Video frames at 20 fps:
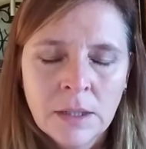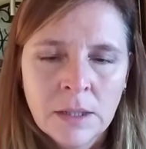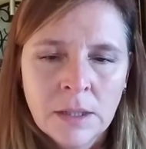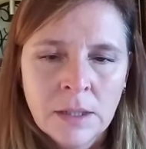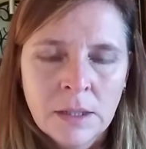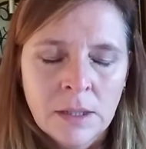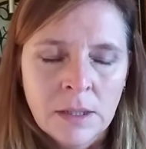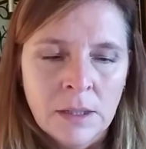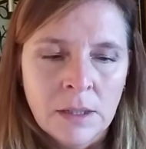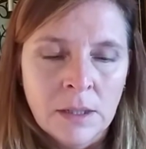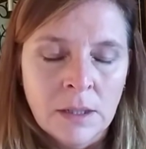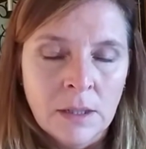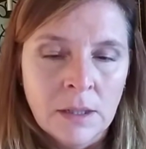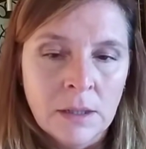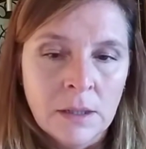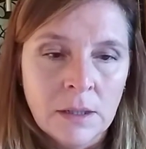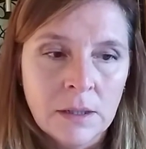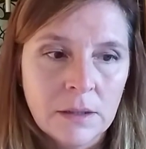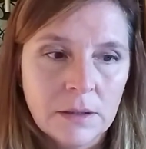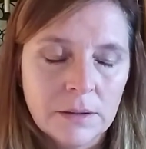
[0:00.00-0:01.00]

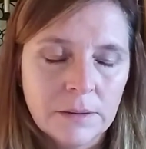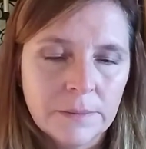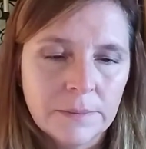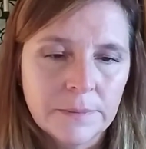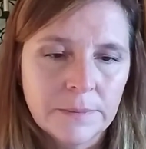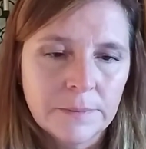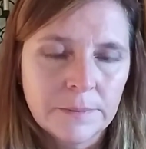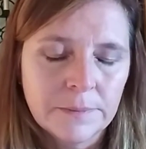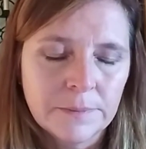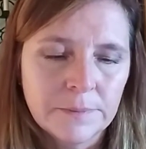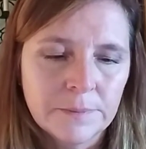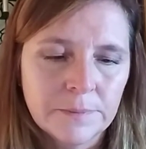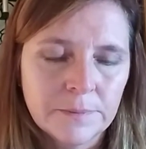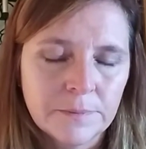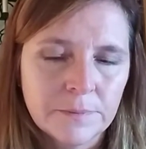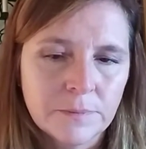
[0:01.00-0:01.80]
(no one is talking)